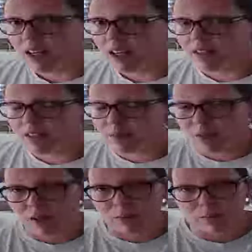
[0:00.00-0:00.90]
And
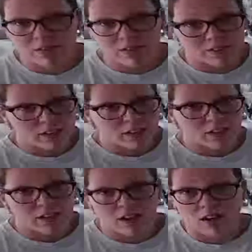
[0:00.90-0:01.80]
sometimes,
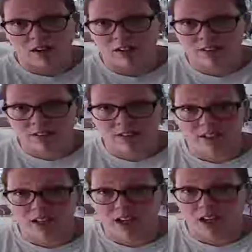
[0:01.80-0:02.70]

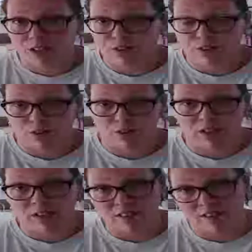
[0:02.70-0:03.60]
honestly, I just throw the
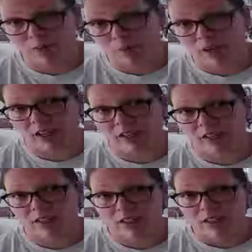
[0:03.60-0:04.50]
insulin away.
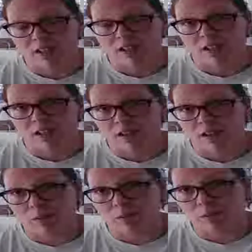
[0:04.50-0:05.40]

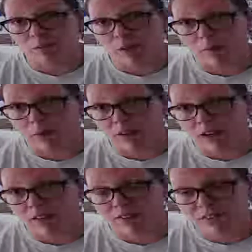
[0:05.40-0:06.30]
I might
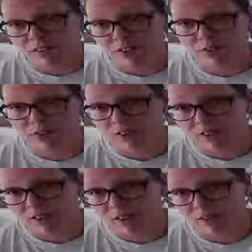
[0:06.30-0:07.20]
have 50 units
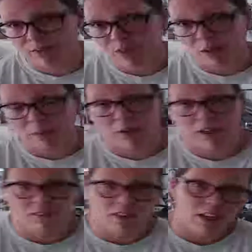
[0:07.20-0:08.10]
left, I might
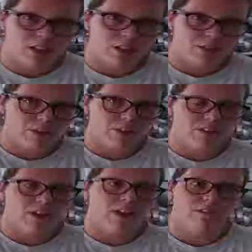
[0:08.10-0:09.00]
have 80
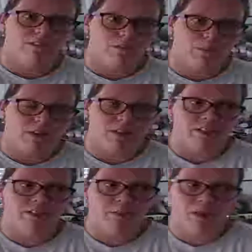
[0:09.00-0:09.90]
units left,
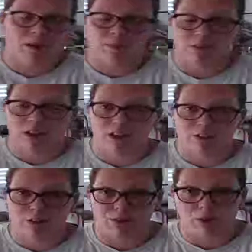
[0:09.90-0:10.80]
but sometimes I
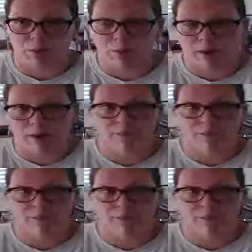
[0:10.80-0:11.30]
just throw them away.